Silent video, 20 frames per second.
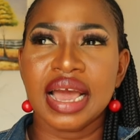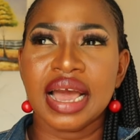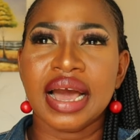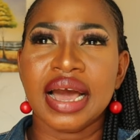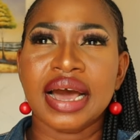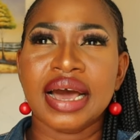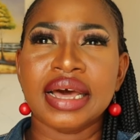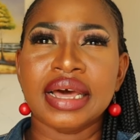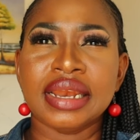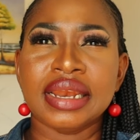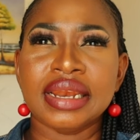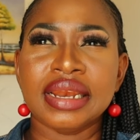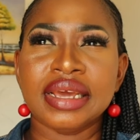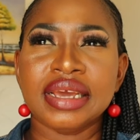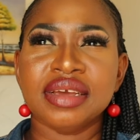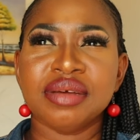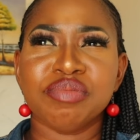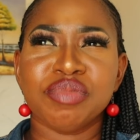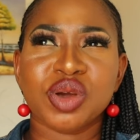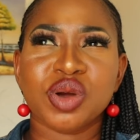
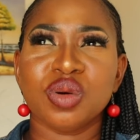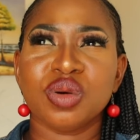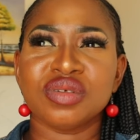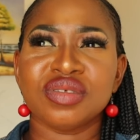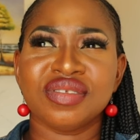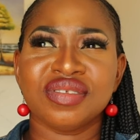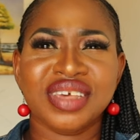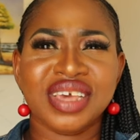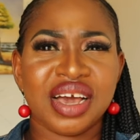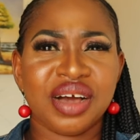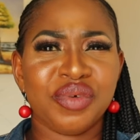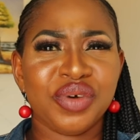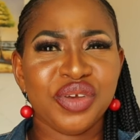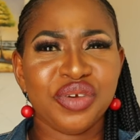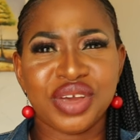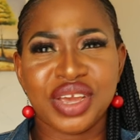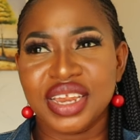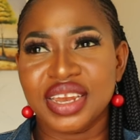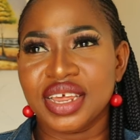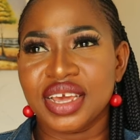and because yeah, when
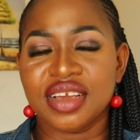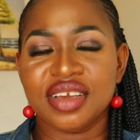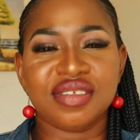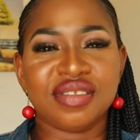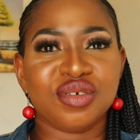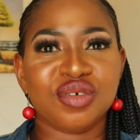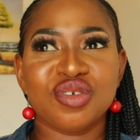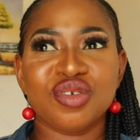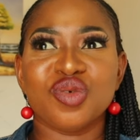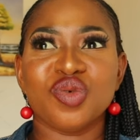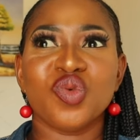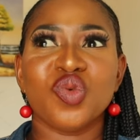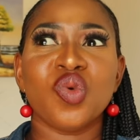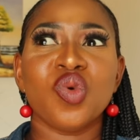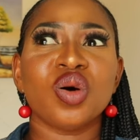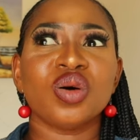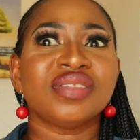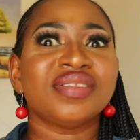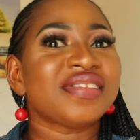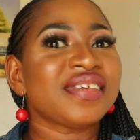you get there, it's gonna
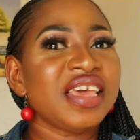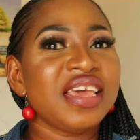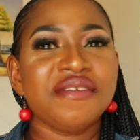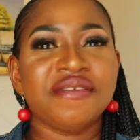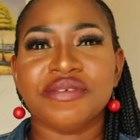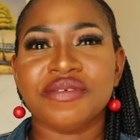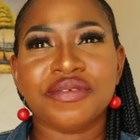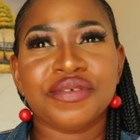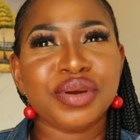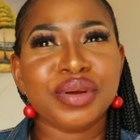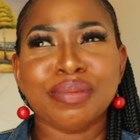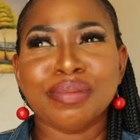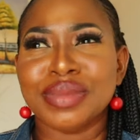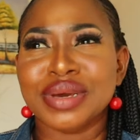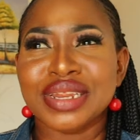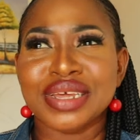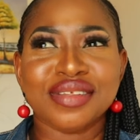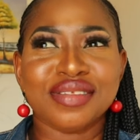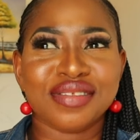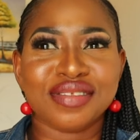worth every
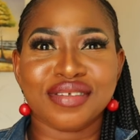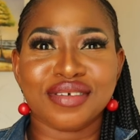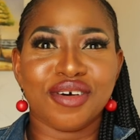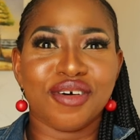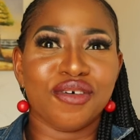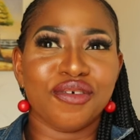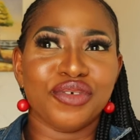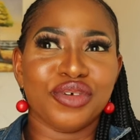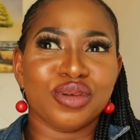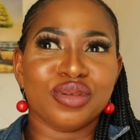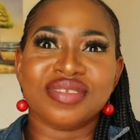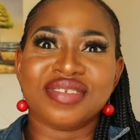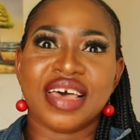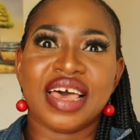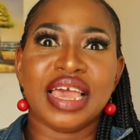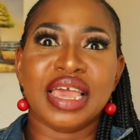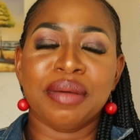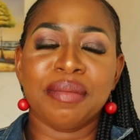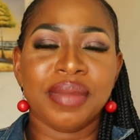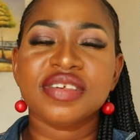minute of your
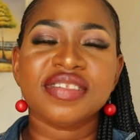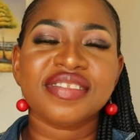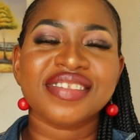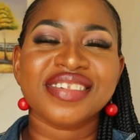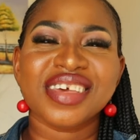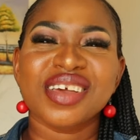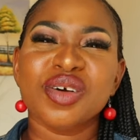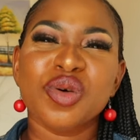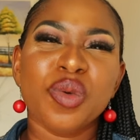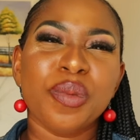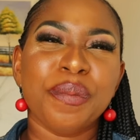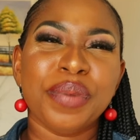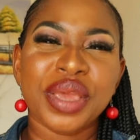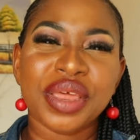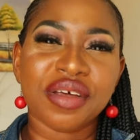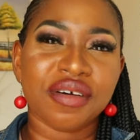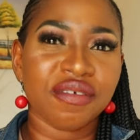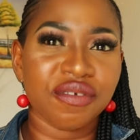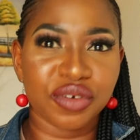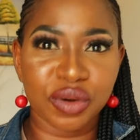time. Every single
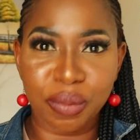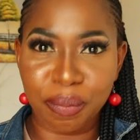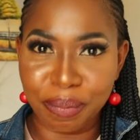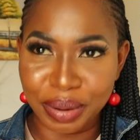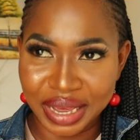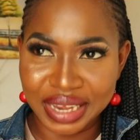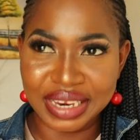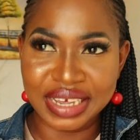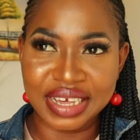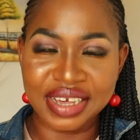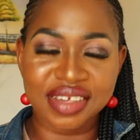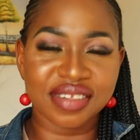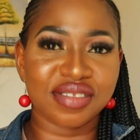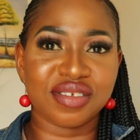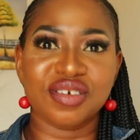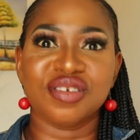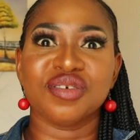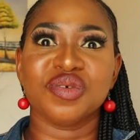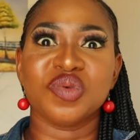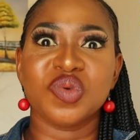bit of your penny is
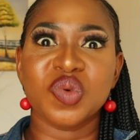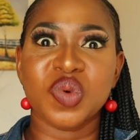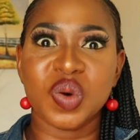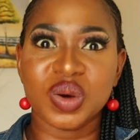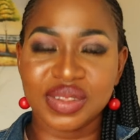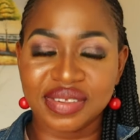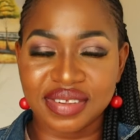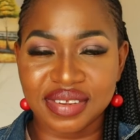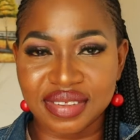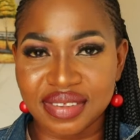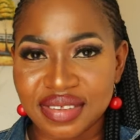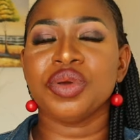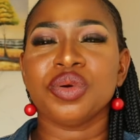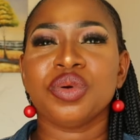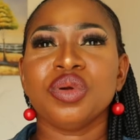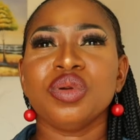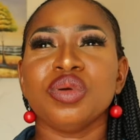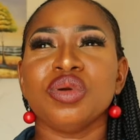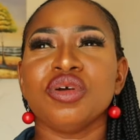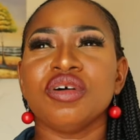gonna worth it. You're
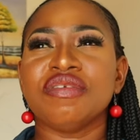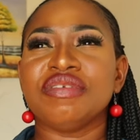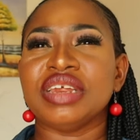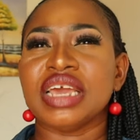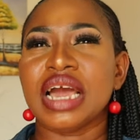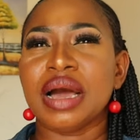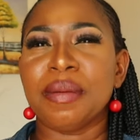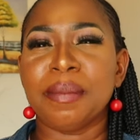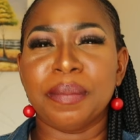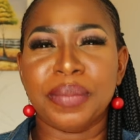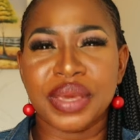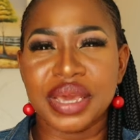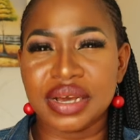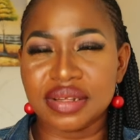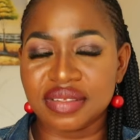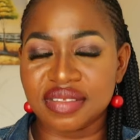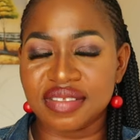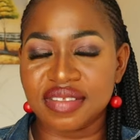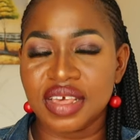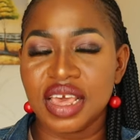gonna love the
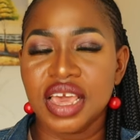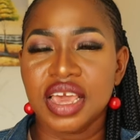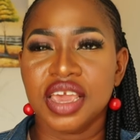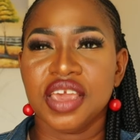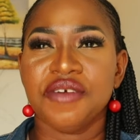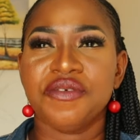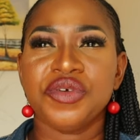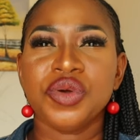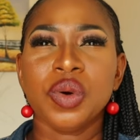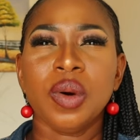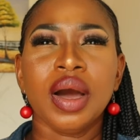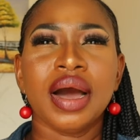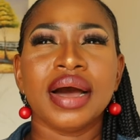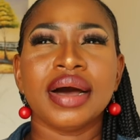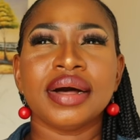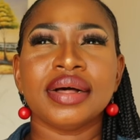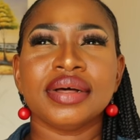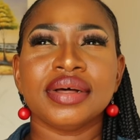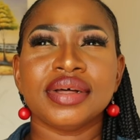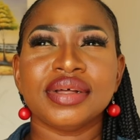ambience. If you
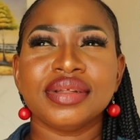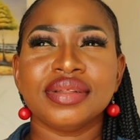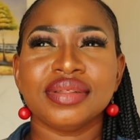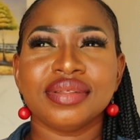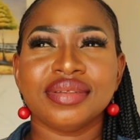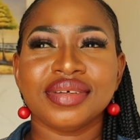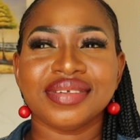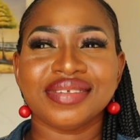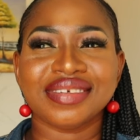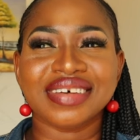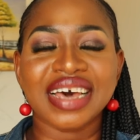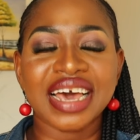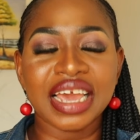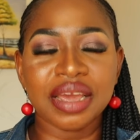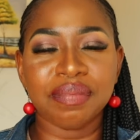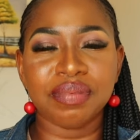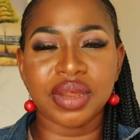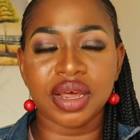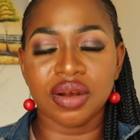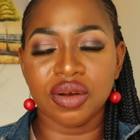are the
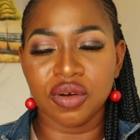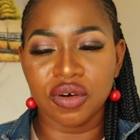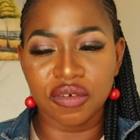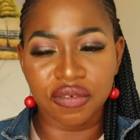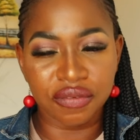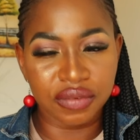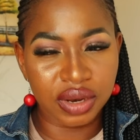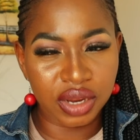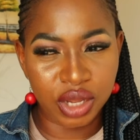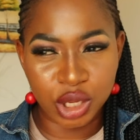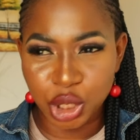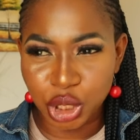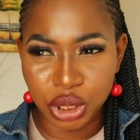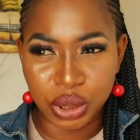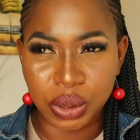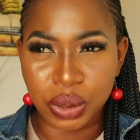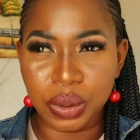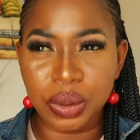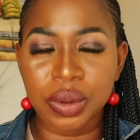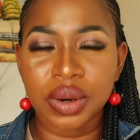type that love
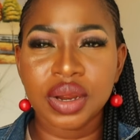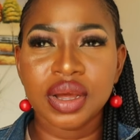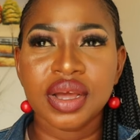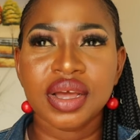nature,